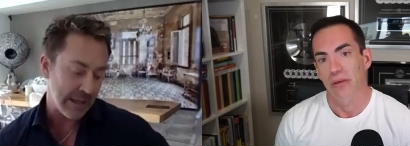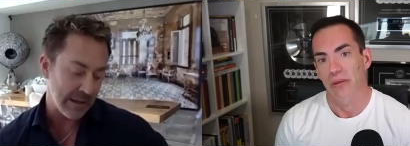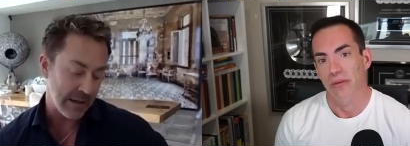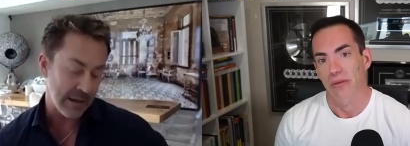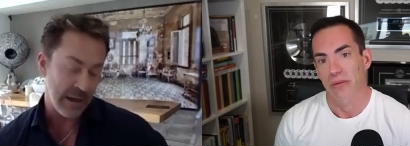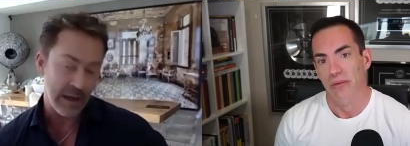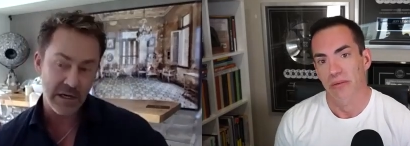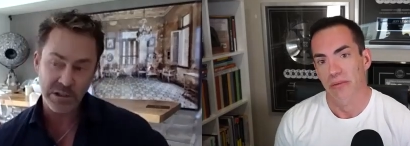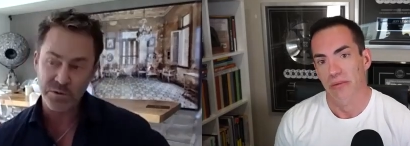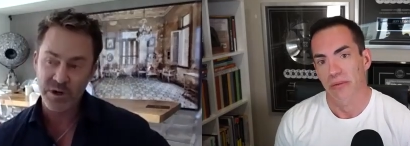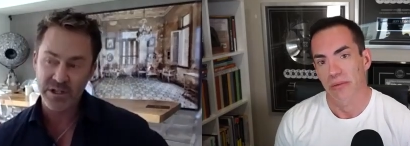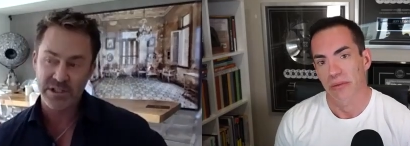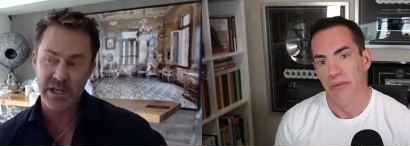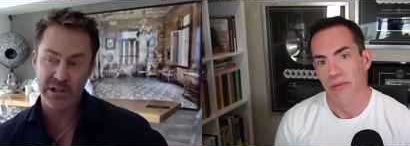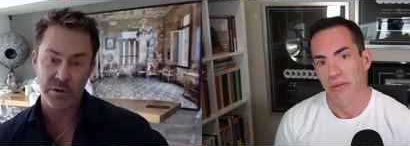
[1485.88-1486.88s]
Speaker 1: and I just want
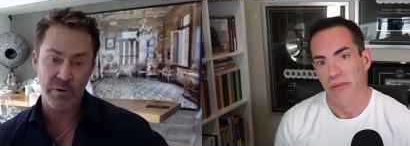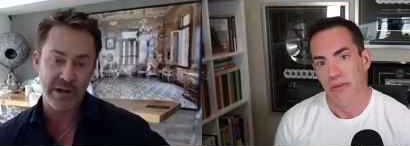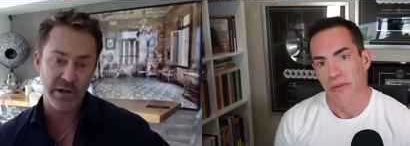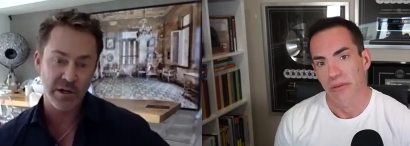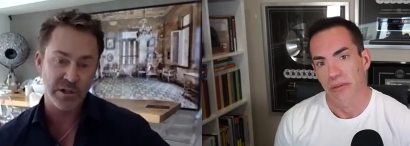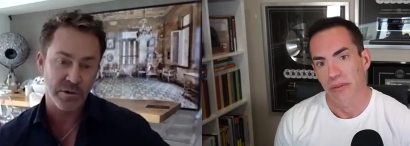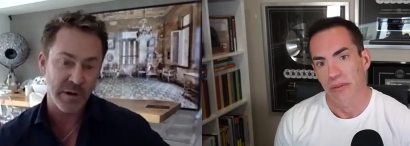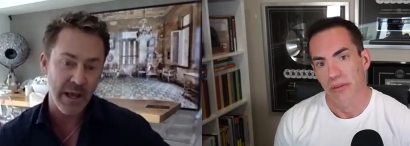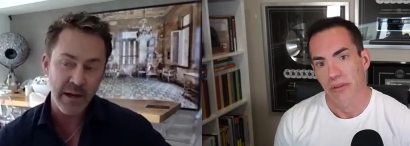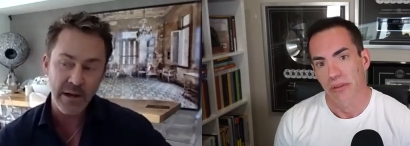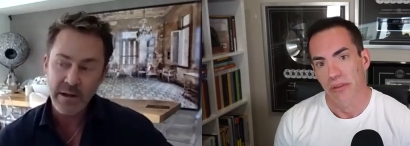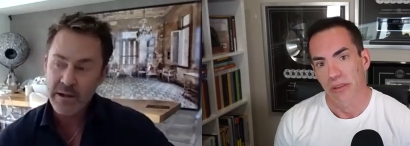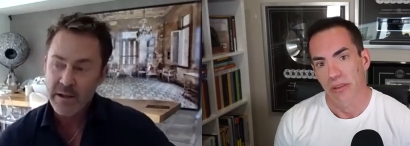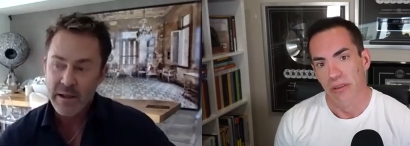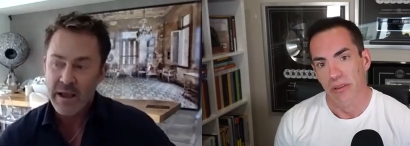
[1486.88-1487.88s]
to set the record straight. I
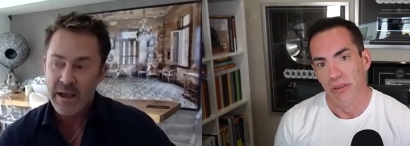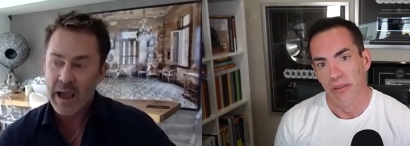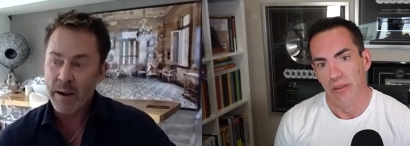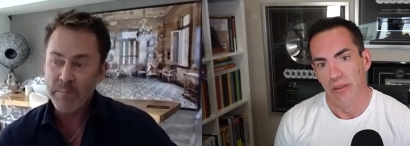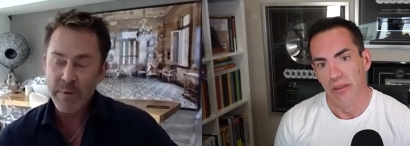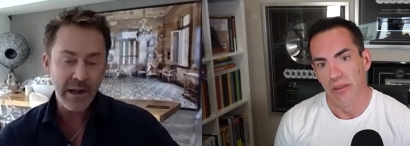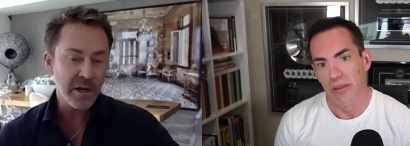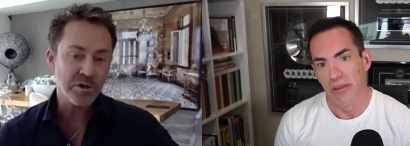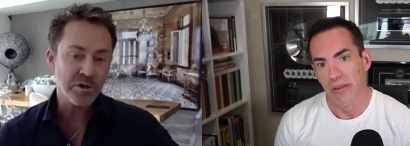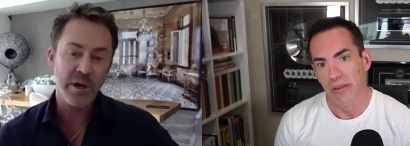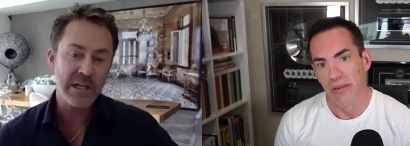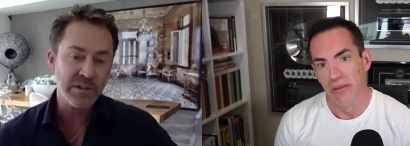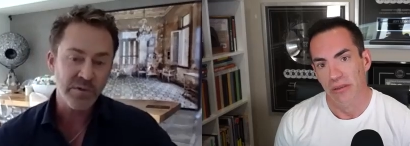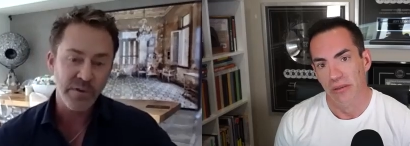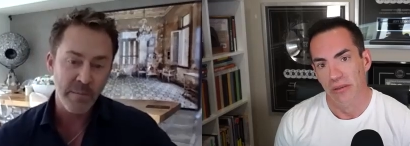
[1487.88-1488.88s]
I'm not a
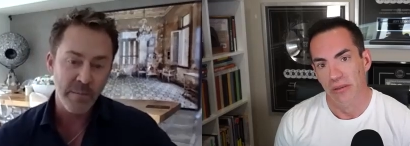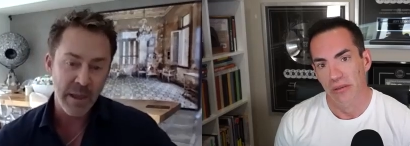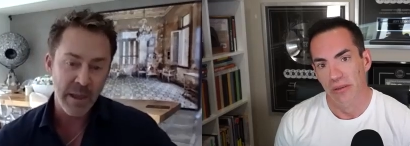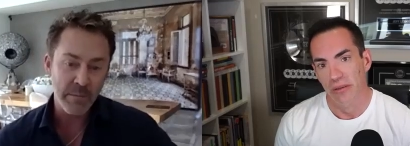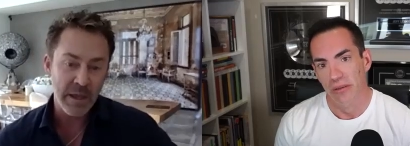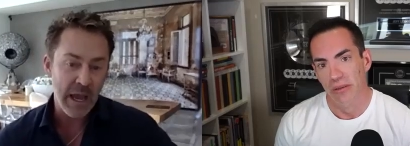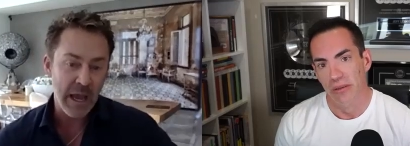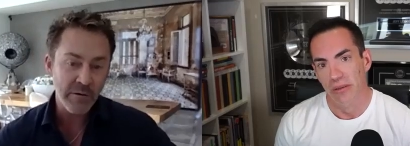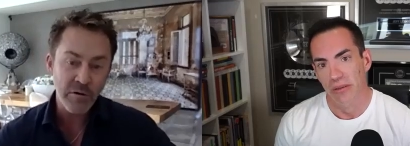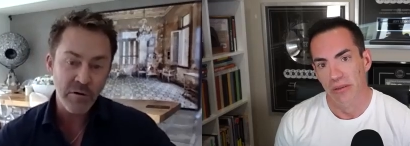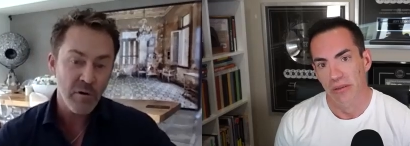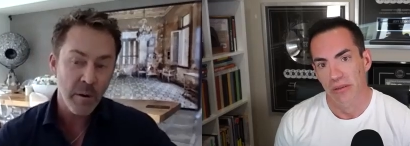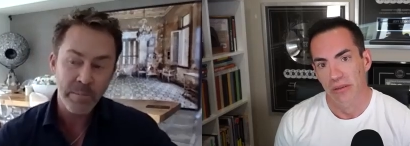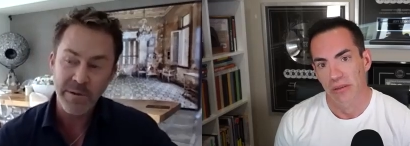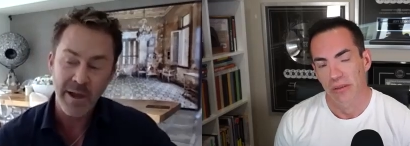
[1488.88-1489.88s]
trust fund baby. I
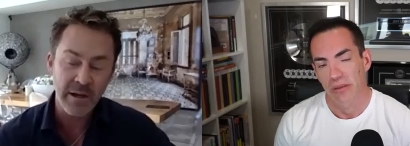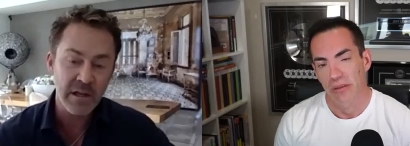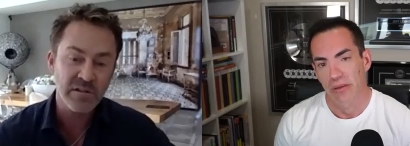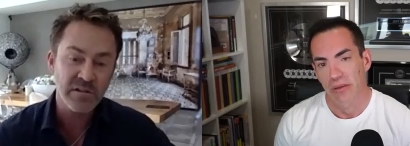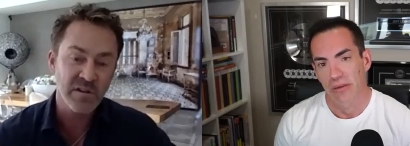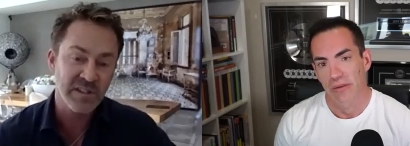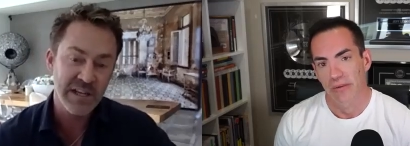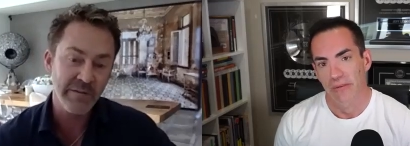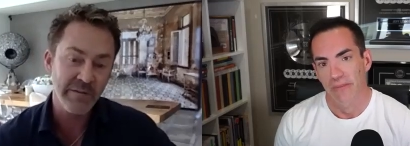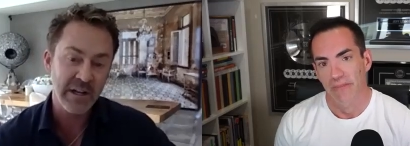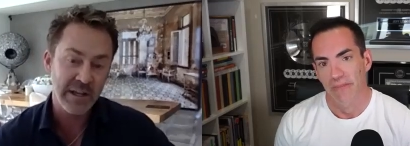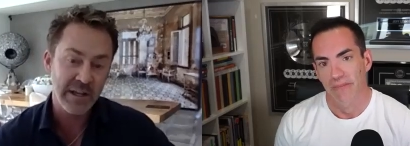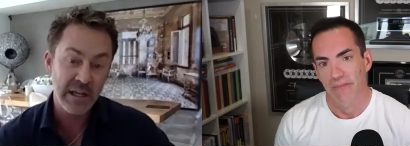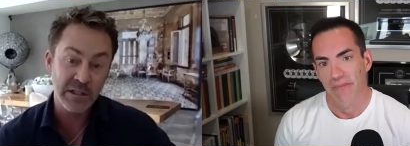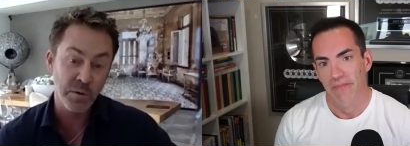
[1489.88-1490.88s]
grew up youngest of seven
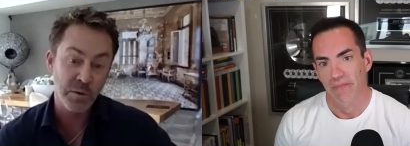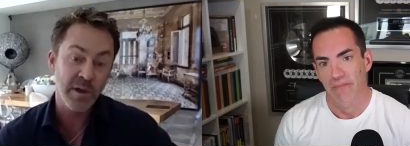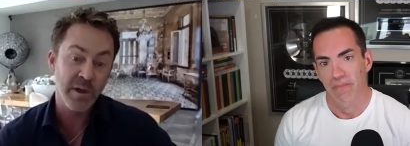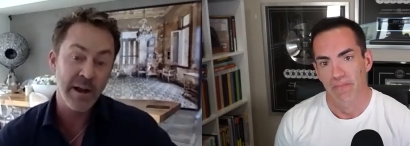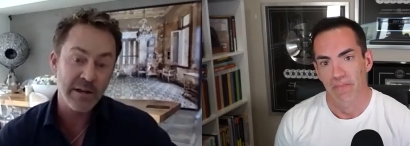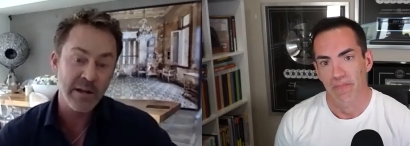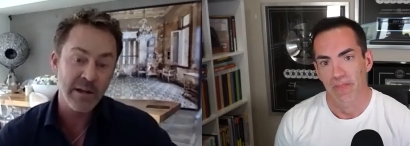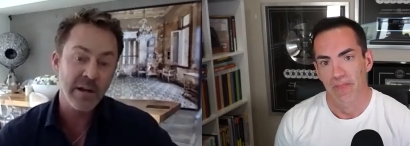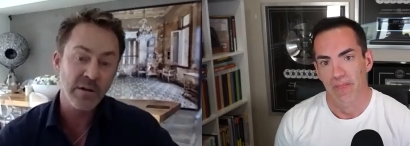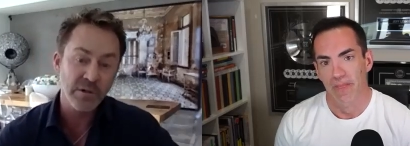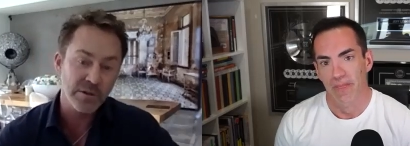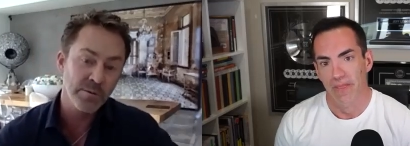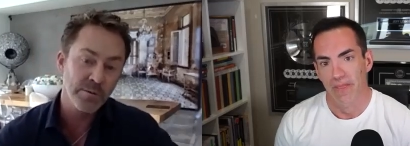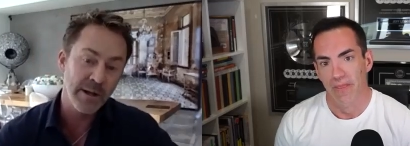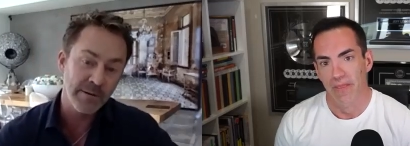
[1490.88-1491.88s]
kids with an identical
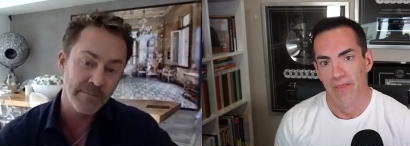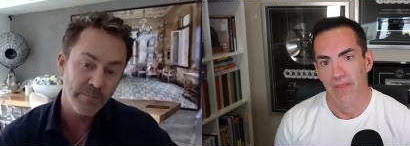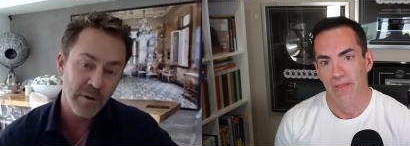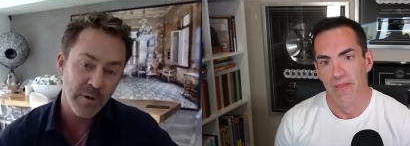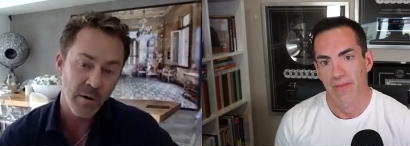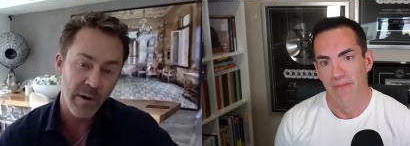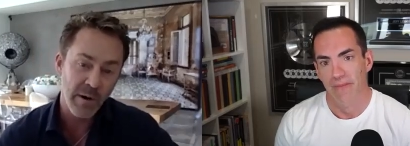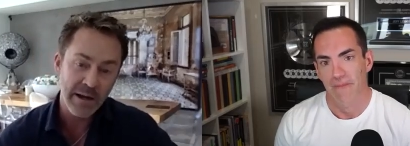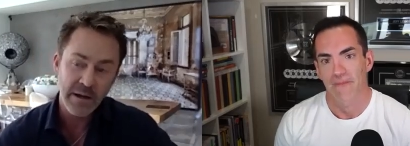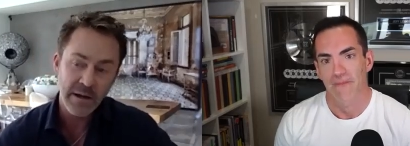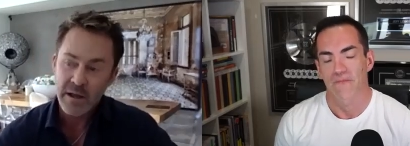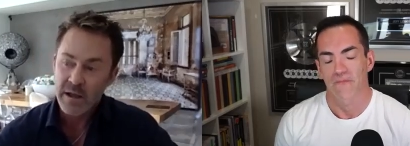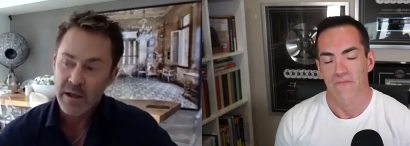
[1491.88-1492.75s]
twin. All right.